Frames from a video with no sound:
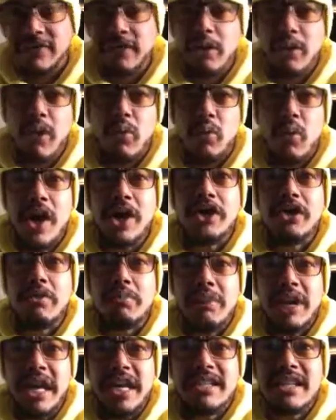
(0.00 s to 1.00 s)
if you're a what do
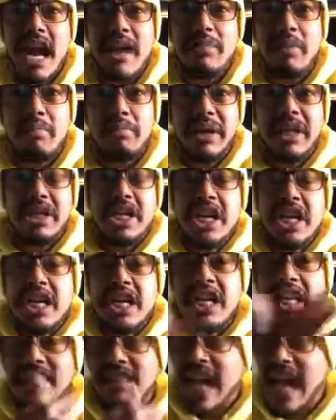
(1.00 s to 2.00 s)
you mean type of bitch,
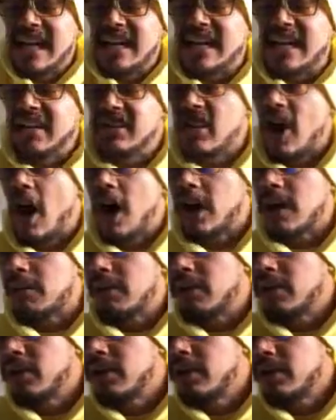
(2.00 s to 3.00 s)
get that
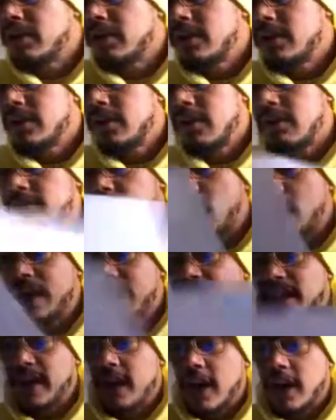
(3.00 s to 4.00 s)
dishonorable,
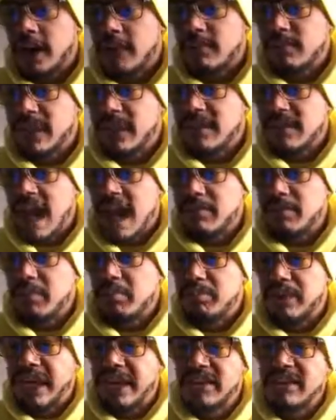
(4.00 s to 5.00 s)
avoid the argument type
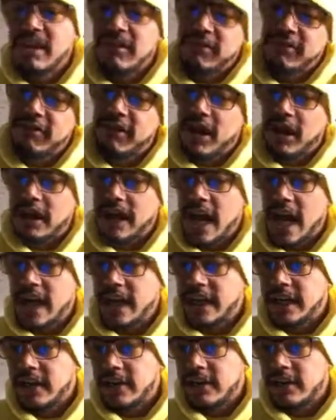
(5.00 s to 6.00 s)
of bitch the fuck
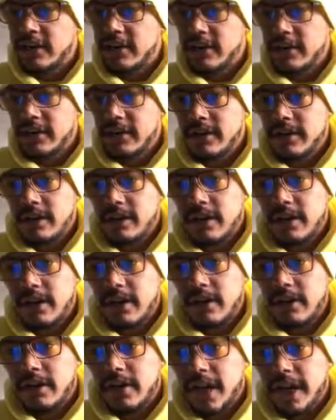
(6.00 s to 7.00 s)
out of here.
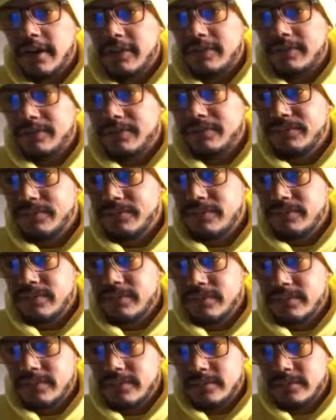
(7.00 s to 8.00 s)
Okay.
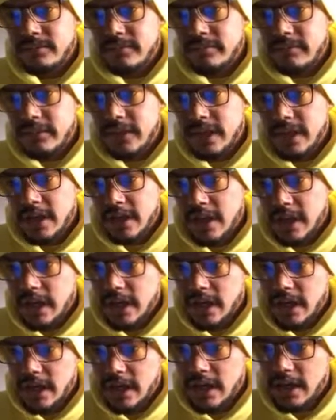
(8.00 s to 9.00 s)

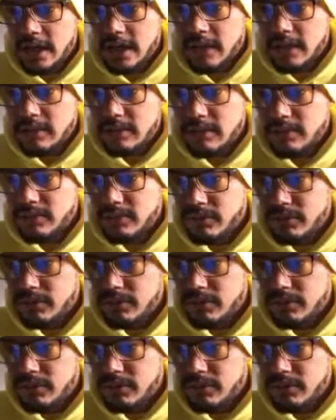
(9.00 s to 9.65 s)
All